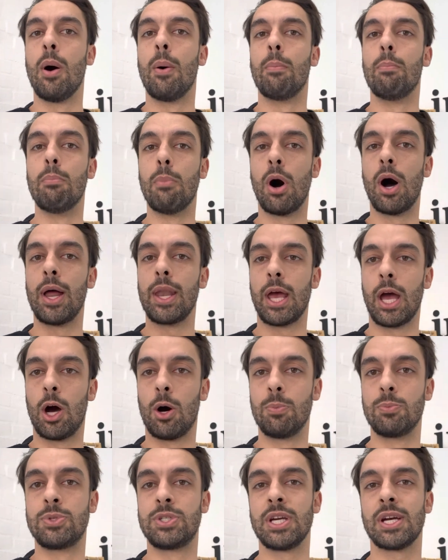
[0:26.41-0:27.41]
might
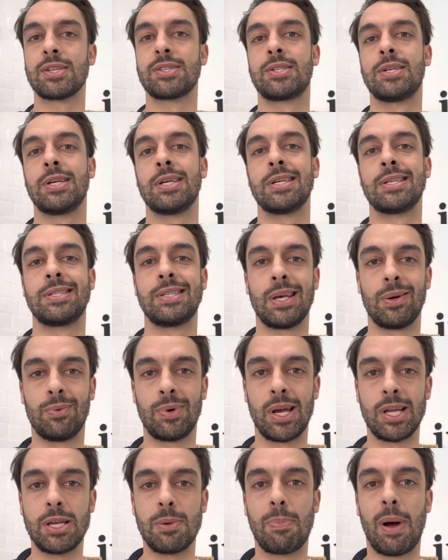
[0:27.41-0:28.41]
help just to settle
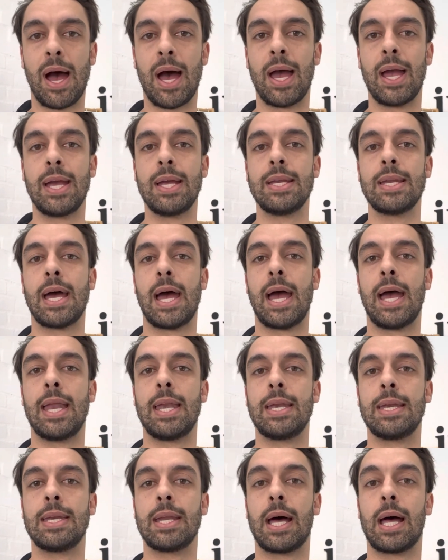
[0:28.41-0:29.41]
down your pain
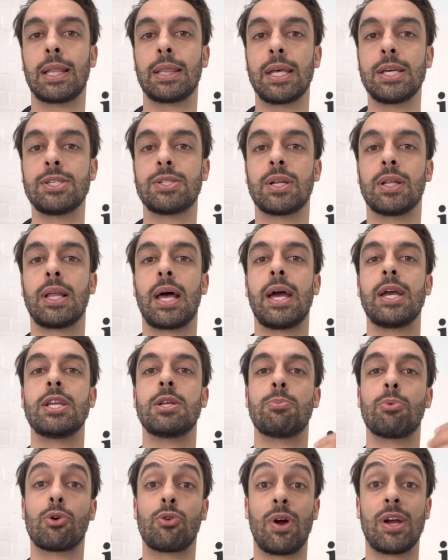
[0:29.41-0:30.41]
and at least allow you to
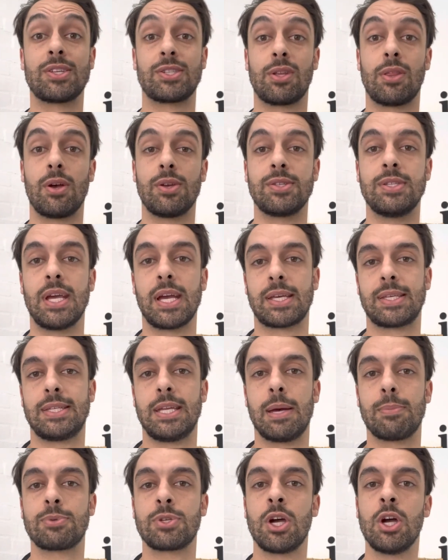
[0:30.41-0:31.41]
progress to those next
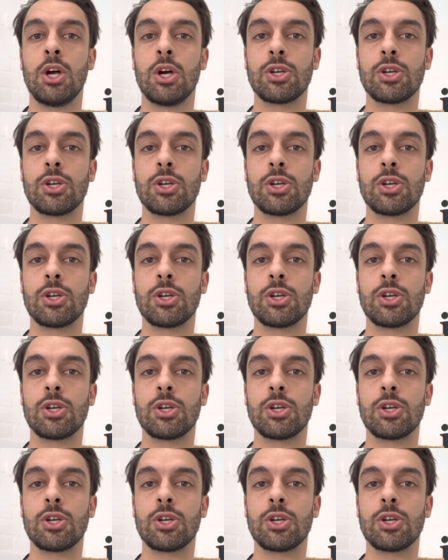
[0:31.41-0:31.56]
steps.